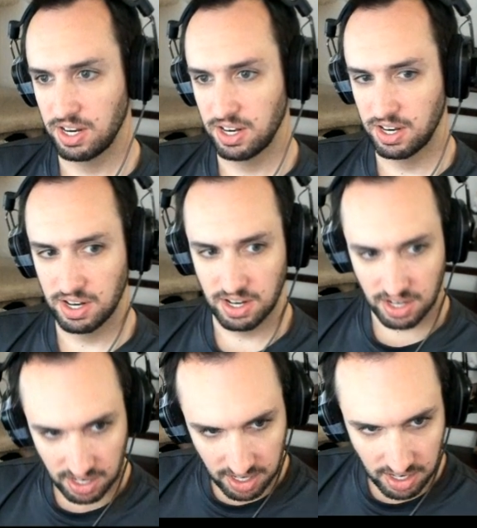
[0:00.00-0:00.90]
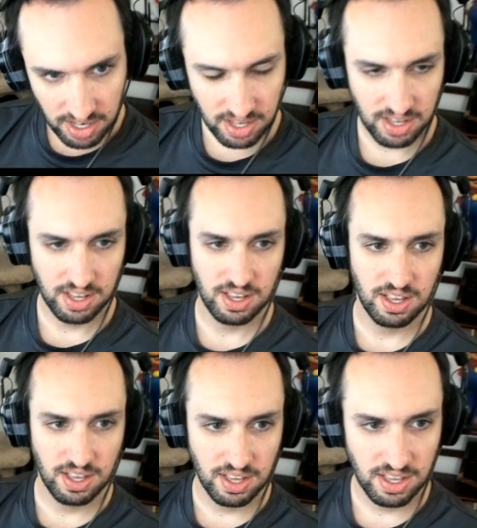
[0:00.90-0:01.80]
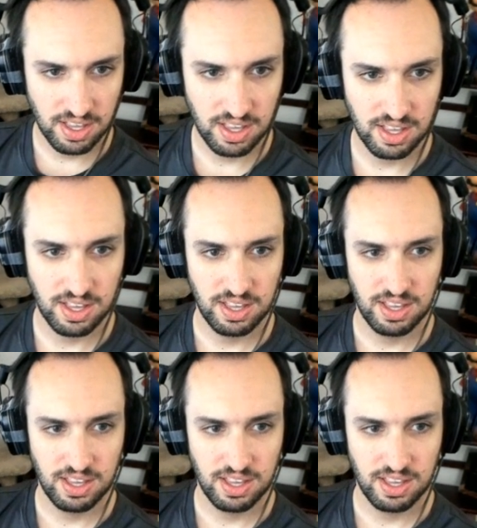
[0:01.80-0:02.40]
[no speech]